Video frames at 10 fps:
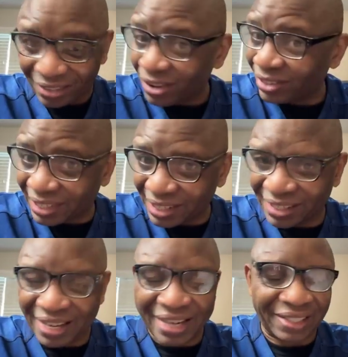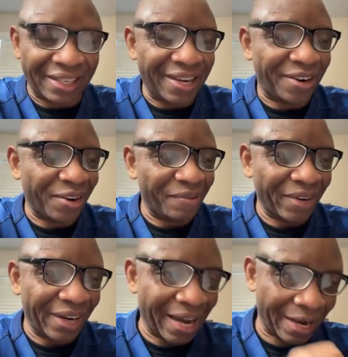consistent income
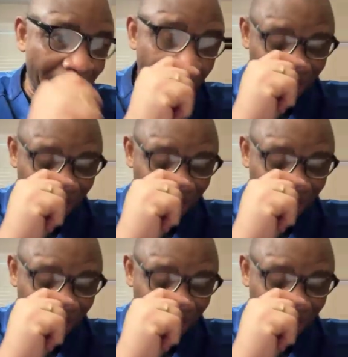online.